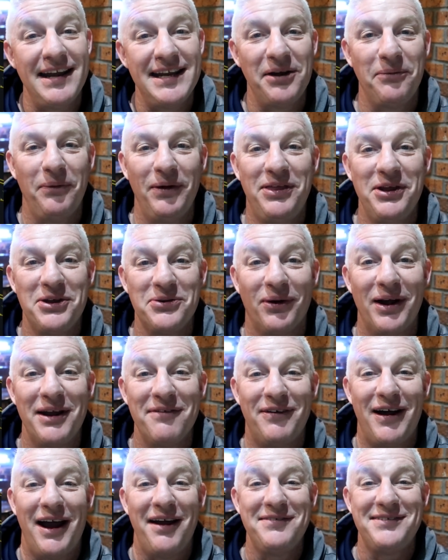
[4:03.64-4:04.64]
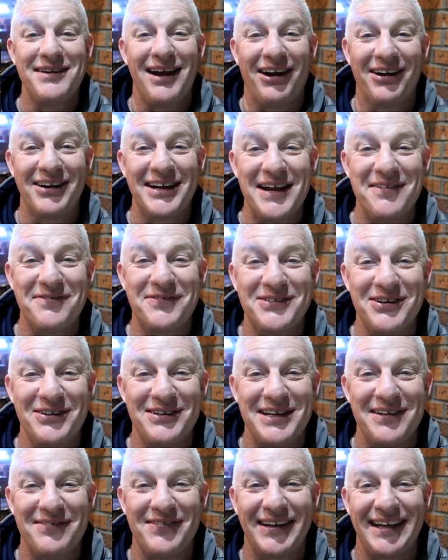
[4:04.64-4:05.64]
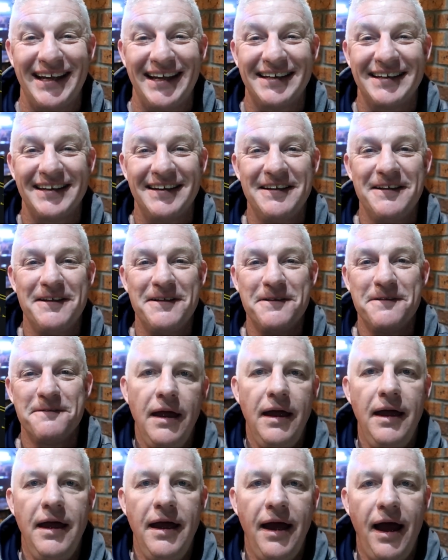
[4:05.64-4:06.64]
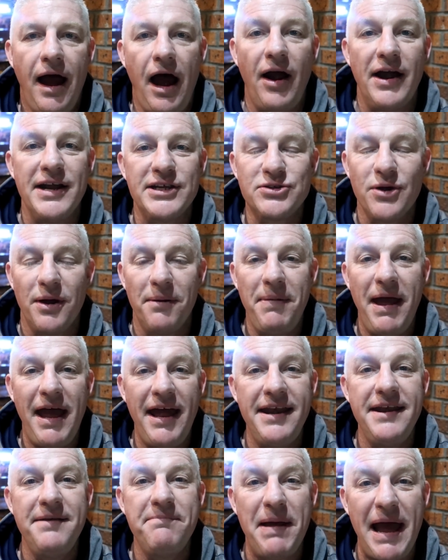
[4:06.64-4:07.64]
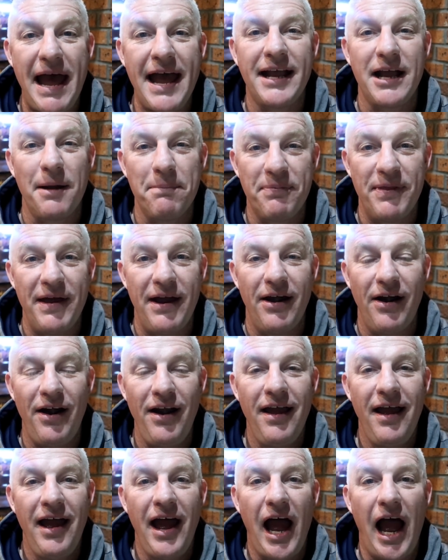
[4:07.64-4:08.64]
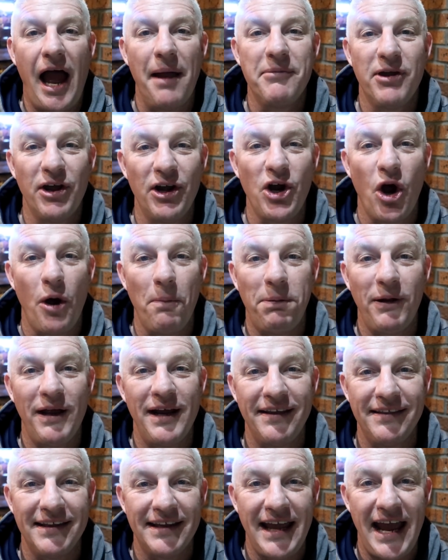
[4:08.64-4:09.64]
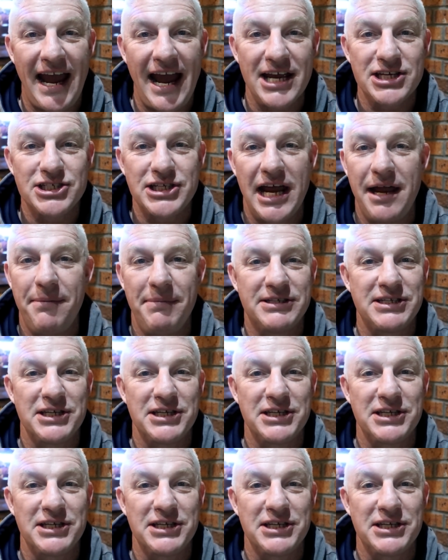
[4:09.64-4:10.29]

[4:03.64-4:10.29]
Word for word: I did win the twenty-five dollar gift certificate. All right, so I'm heading back up there. I'm gonna go play in the cash game.